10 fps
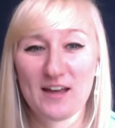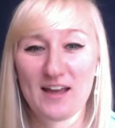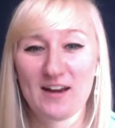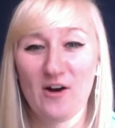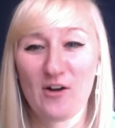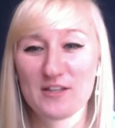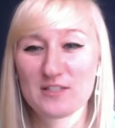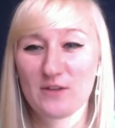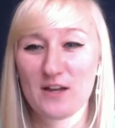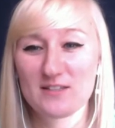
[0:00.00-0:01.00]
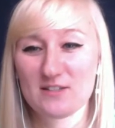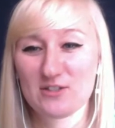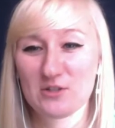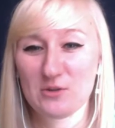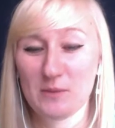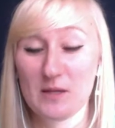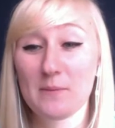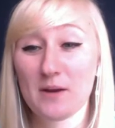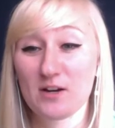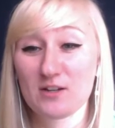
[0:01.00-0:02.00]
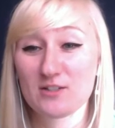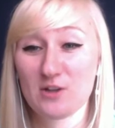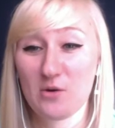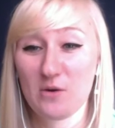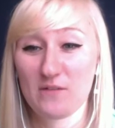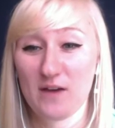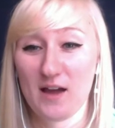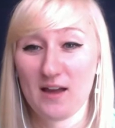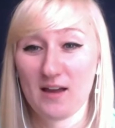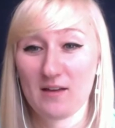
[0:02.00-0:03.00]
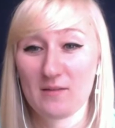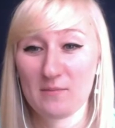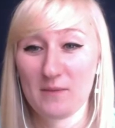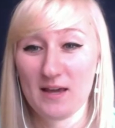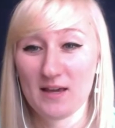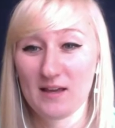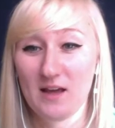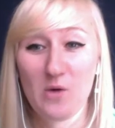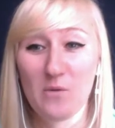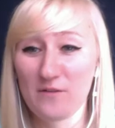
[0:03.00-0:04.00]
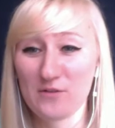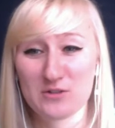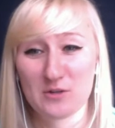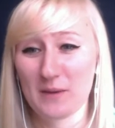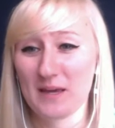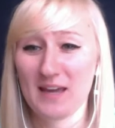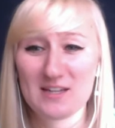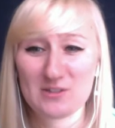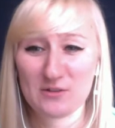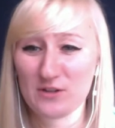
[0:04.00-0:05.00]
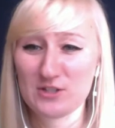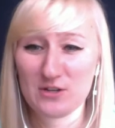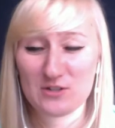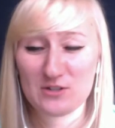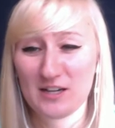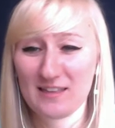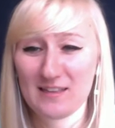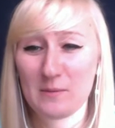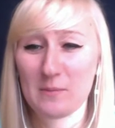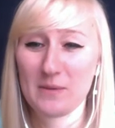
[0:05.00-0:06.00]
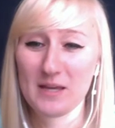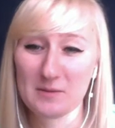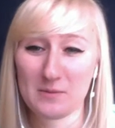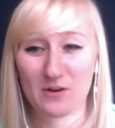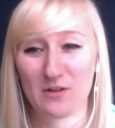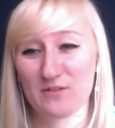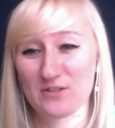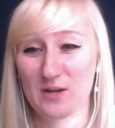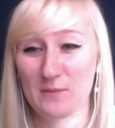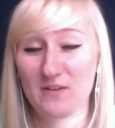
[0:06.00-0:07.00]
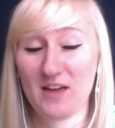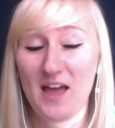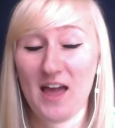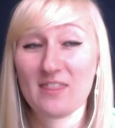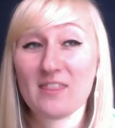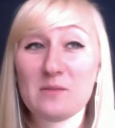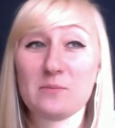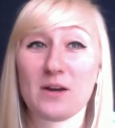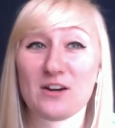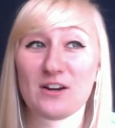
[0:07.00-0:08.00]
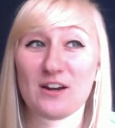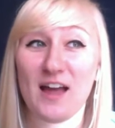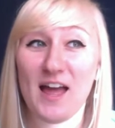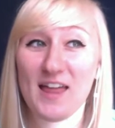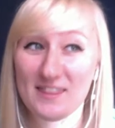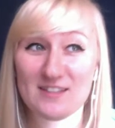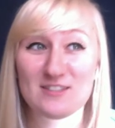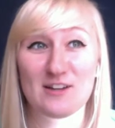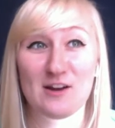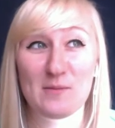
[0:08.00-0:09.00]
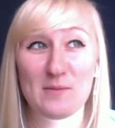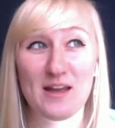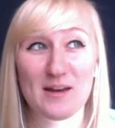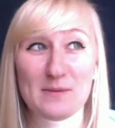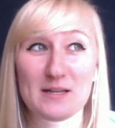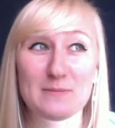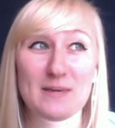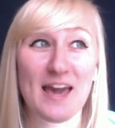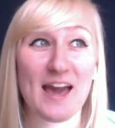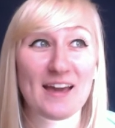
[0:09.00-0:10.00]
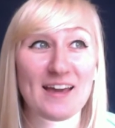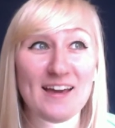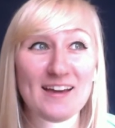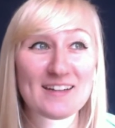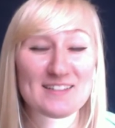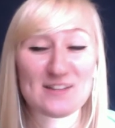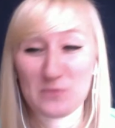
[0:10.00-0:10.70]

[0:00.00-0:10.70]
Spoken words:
and all his friends do peanut butter. So if I make waffles or pancakes or French toast or anything, I put peanut butter all over the top of it, and then butter, and then syrup, and it makes me gag. That's way